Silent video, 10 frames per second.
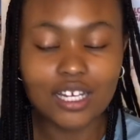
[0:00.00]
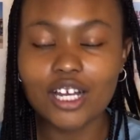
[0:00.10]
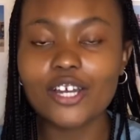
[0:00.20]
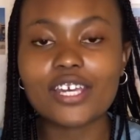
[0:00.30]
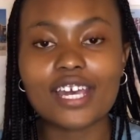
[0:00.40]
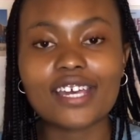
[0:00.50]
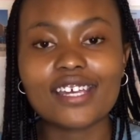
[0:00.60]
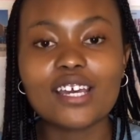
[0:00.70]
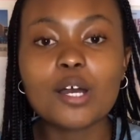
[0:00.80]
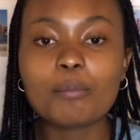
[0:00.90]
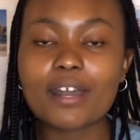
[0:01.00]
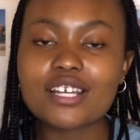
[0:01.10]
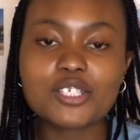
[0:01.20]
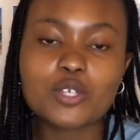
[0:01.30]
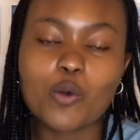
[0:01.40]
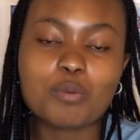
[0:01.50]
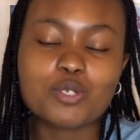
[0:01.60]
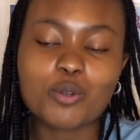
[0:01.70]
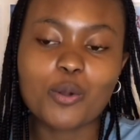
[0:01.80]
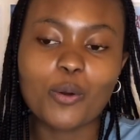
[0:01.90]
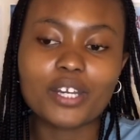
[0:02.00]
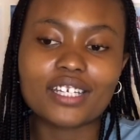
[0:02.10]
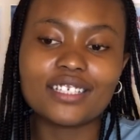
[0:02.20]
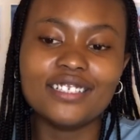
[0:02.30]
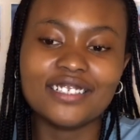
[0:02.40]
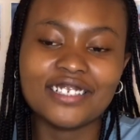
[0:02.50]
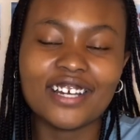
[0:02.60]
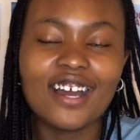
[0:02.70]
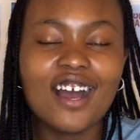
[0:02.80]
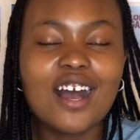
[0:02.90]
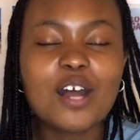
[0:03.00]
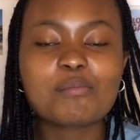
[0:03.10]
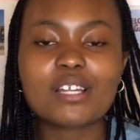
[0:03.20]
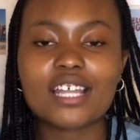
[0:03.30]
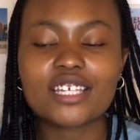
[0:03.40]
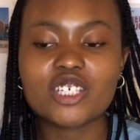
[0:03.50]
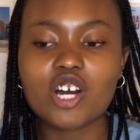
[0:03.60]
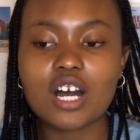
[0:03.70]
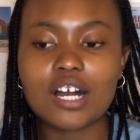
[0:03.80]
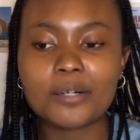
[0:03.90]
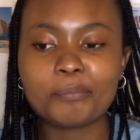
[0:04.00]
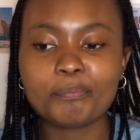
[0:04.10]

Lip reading: Okay, but I just hope it's recording. But like, yeah,